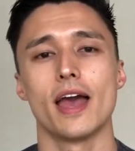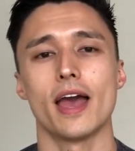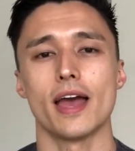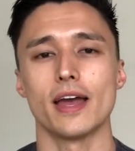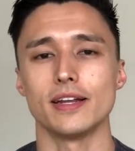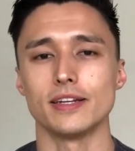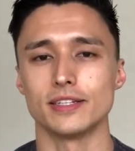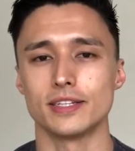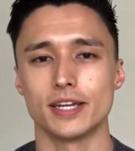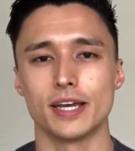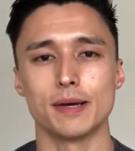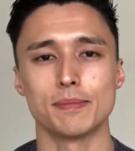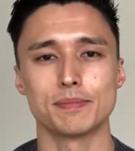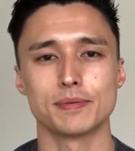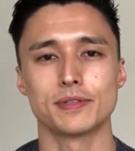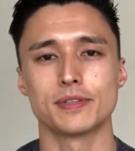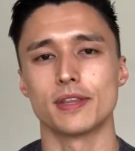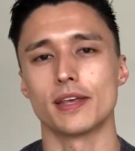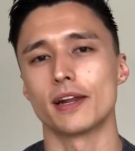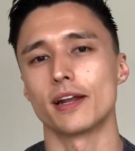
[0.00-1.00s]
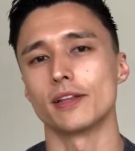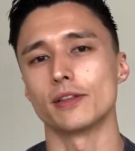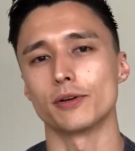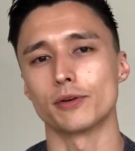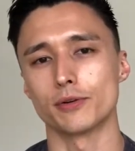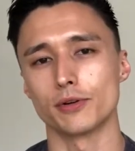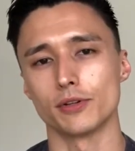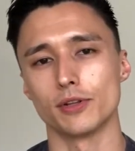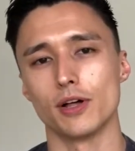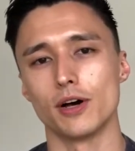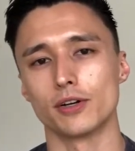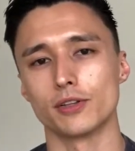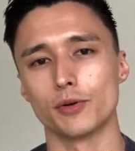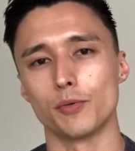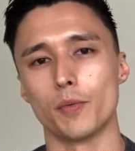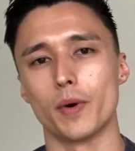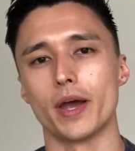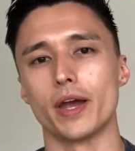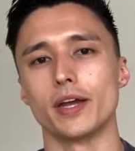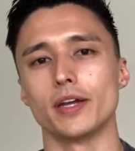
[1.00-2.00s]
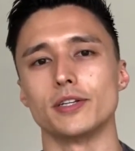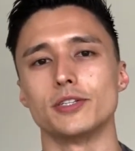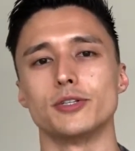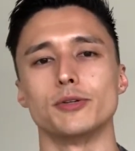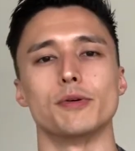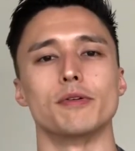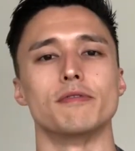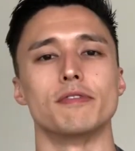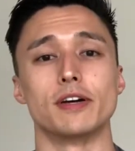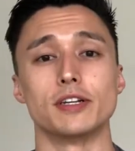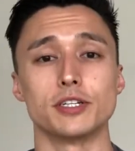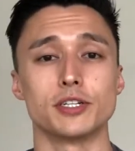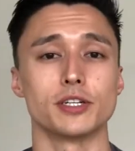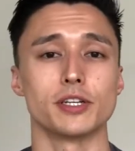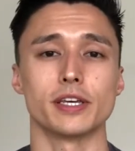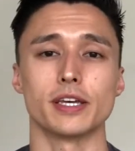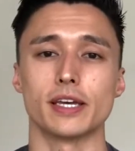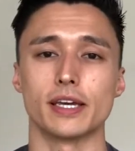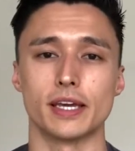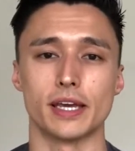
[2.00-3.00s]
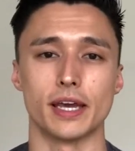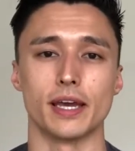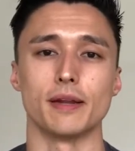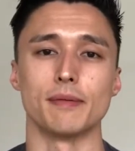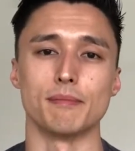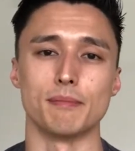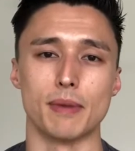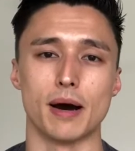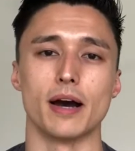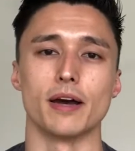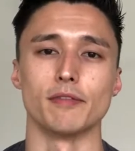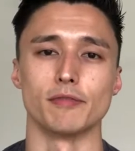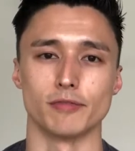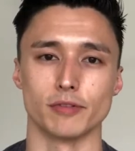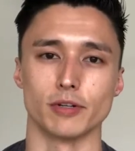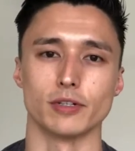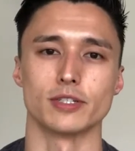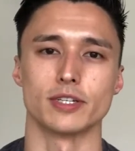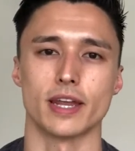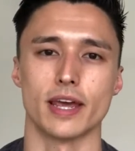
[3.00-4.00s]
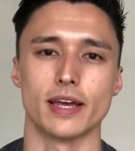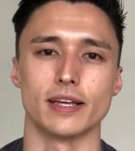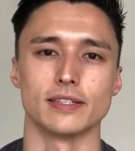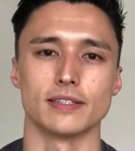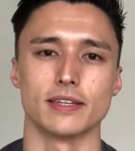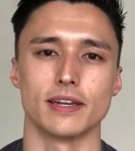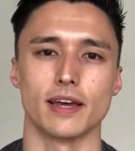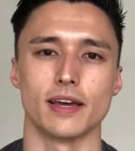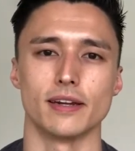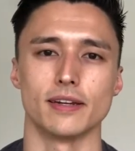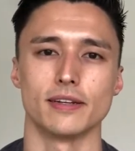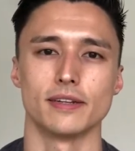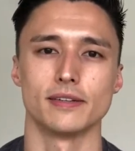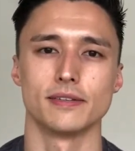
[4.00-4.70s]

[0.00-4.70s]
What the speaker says: and tips that I learned along the way to eventually get my first handstand.